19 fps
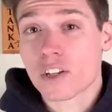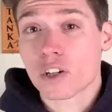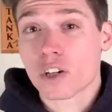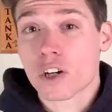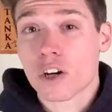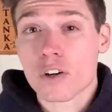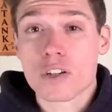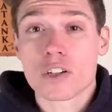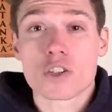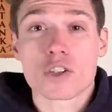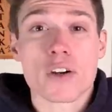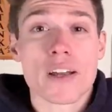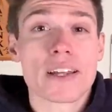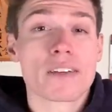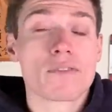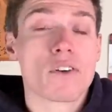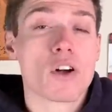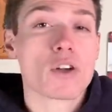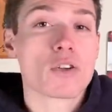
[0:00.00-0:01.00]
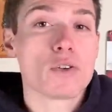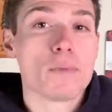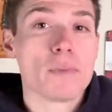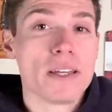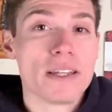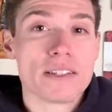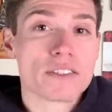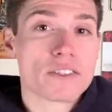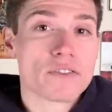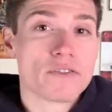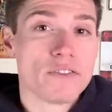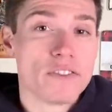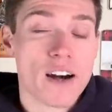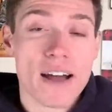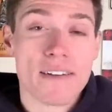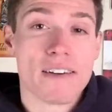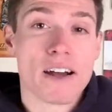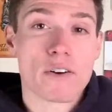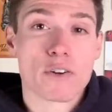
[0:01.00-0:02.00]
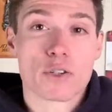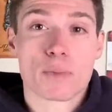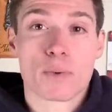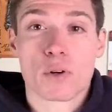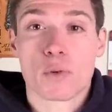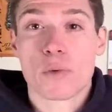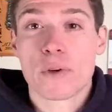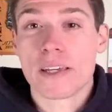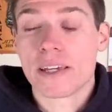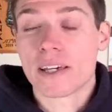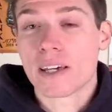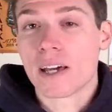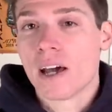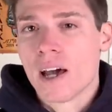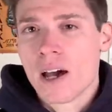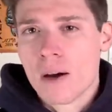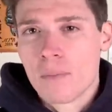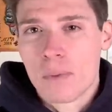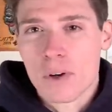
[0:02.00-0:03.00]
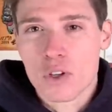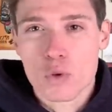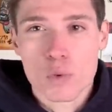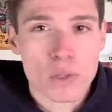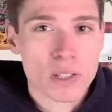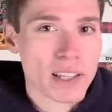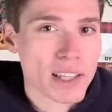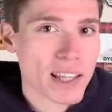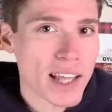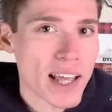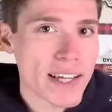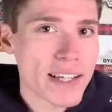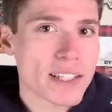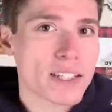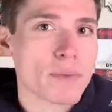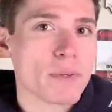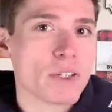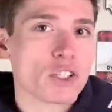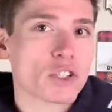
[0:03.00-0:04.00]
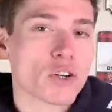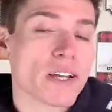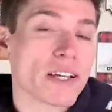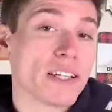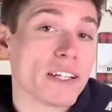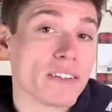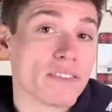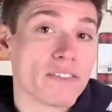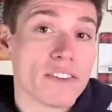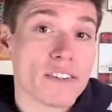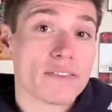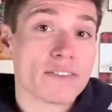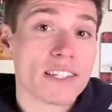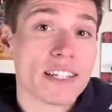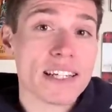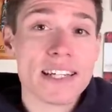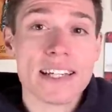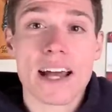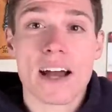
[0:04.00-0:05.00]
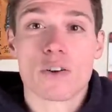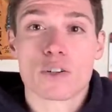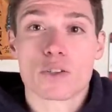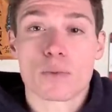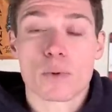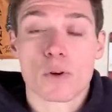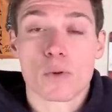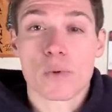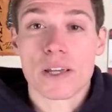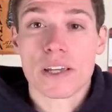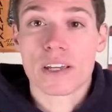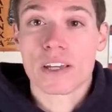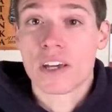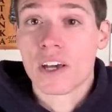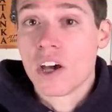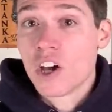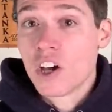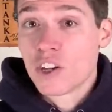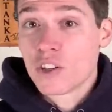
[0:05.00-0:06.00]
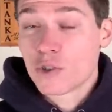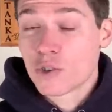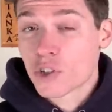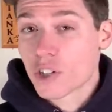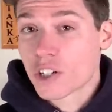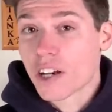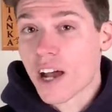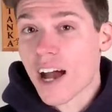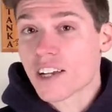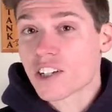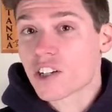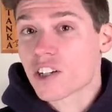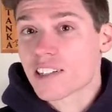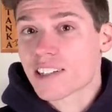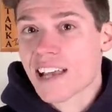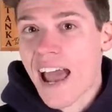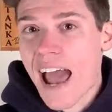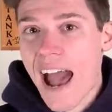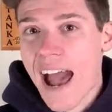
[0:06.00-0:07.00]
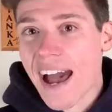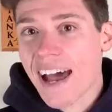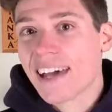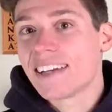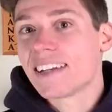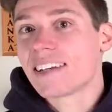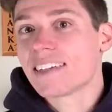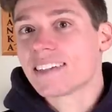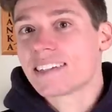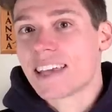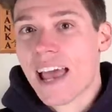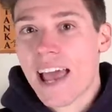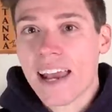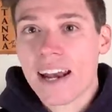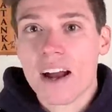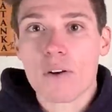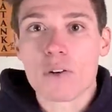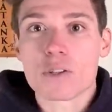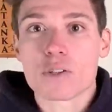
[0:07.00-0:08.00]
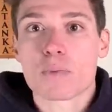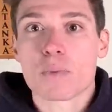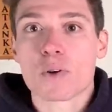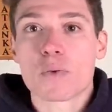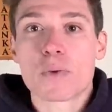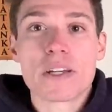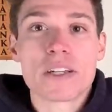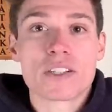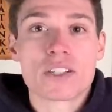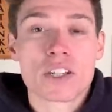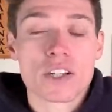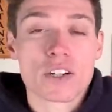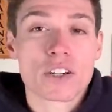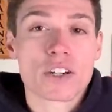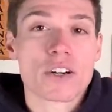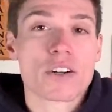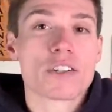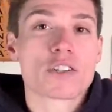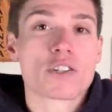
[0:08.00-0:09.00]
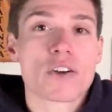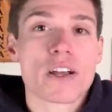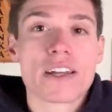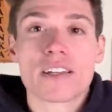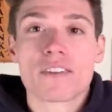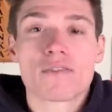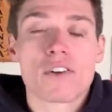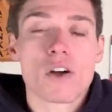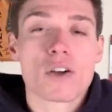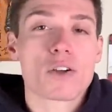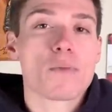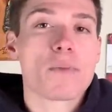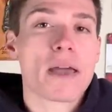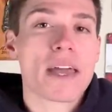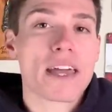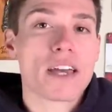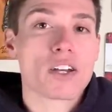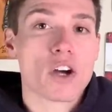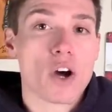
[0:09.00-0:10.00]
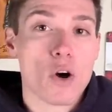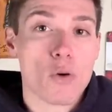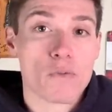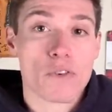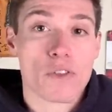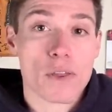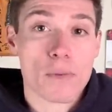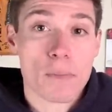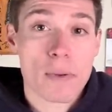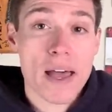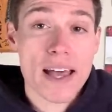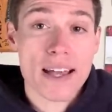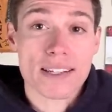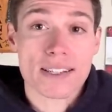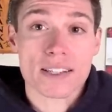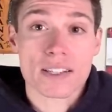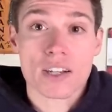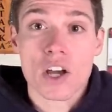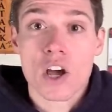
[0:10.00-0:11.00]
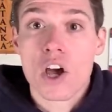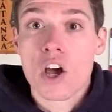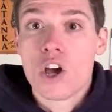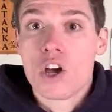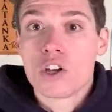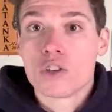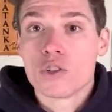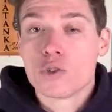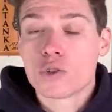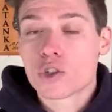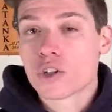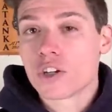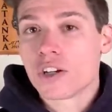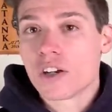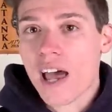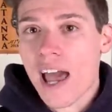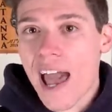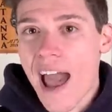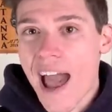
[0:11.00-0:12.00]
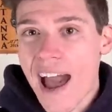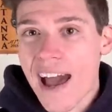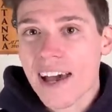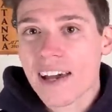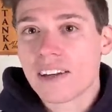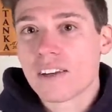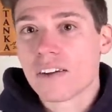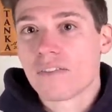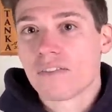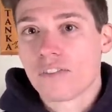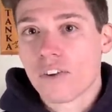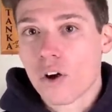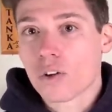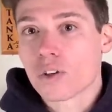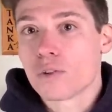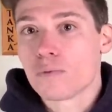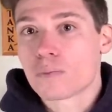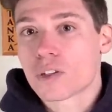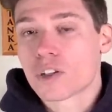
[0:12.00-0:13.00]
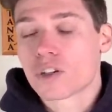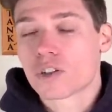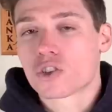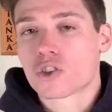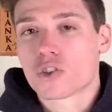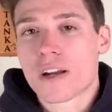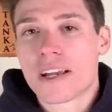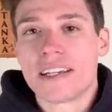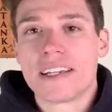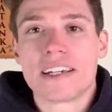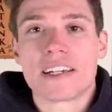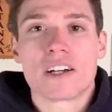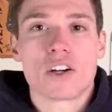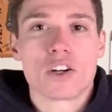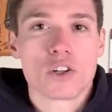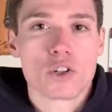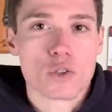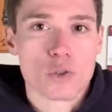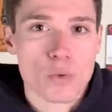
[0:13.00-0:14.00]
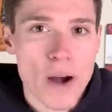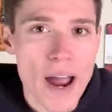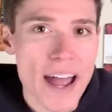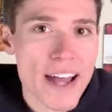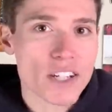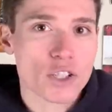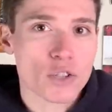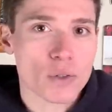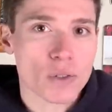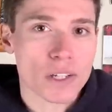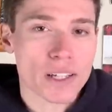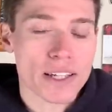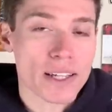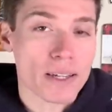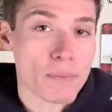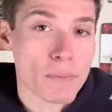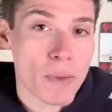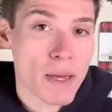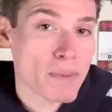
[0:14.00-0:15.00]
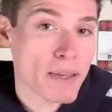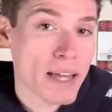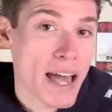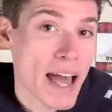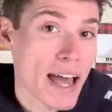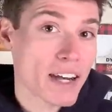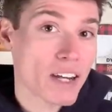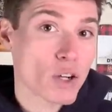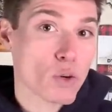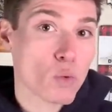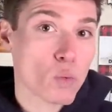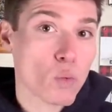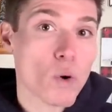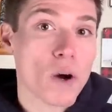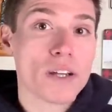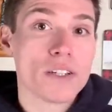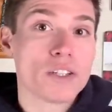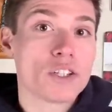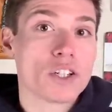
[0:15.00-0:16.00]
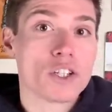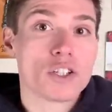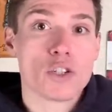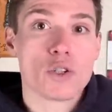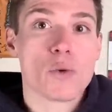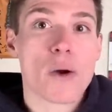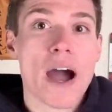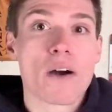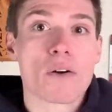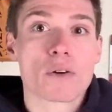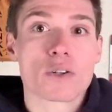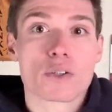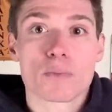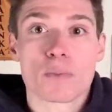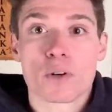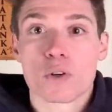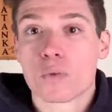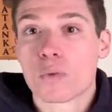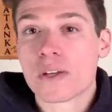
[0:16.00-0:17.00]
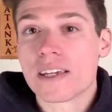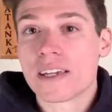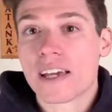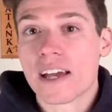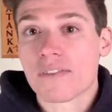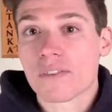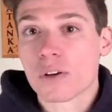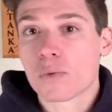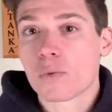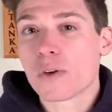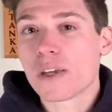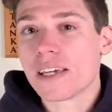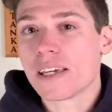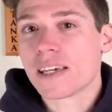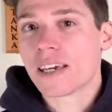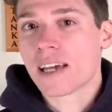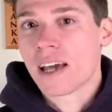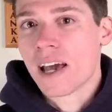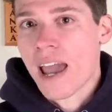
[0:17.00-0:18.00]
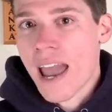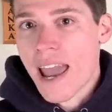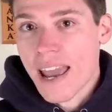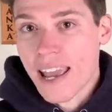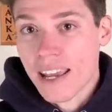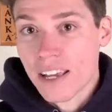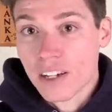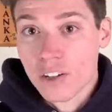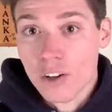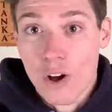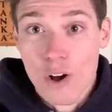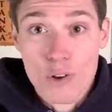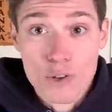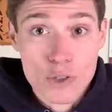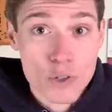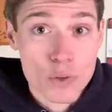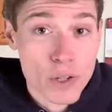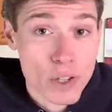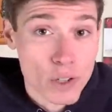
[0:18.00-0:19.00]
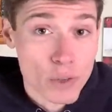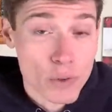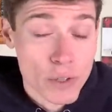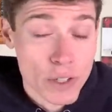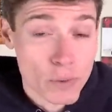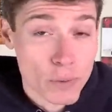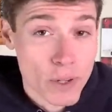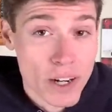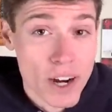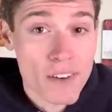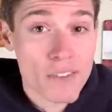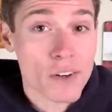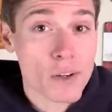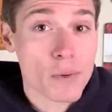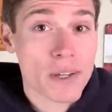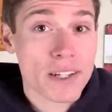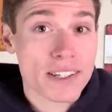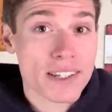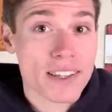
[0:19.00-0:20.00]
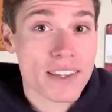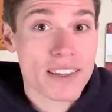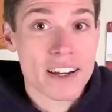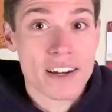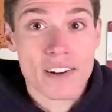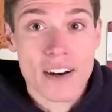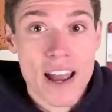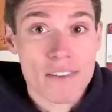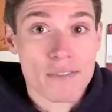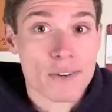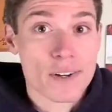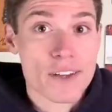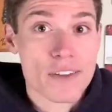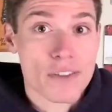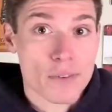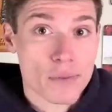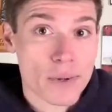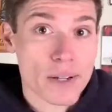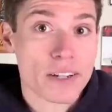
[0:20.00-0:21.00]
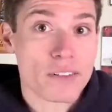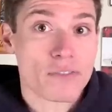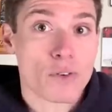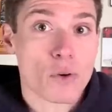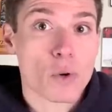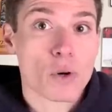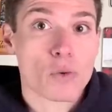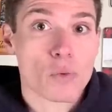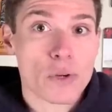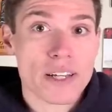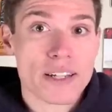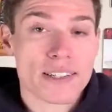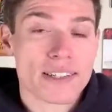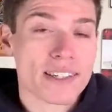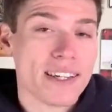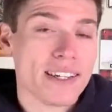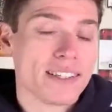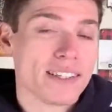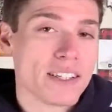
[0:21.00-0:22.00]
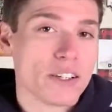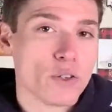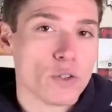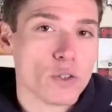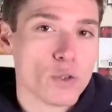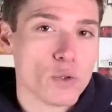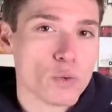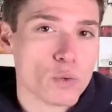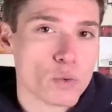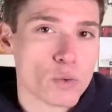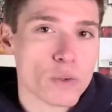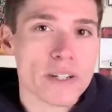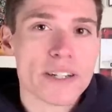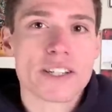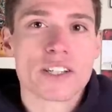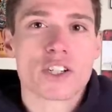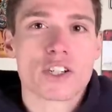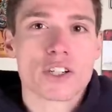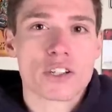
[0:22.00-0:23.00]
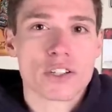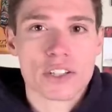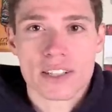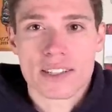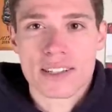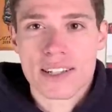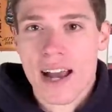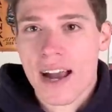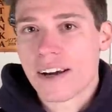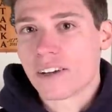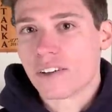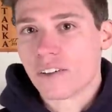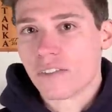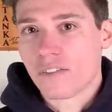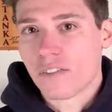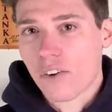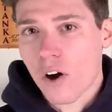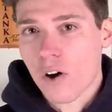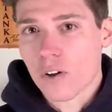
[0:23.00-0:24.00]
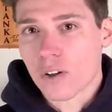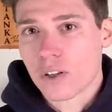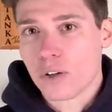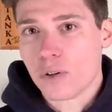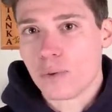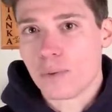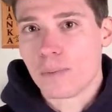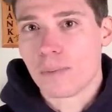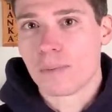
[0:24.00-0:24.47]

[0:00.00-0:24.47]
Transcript: your current training volume is 5 hours per week, but you would like to be training 15 hours per week. You should not just add 10 hours per week to your current training volume and hope for the best. You should add volume to your training gradually, maybe adding 1 to 2 hours per week every week, and also including recovery weeks in there every 3 to 4 weeks until you reach your desired volume.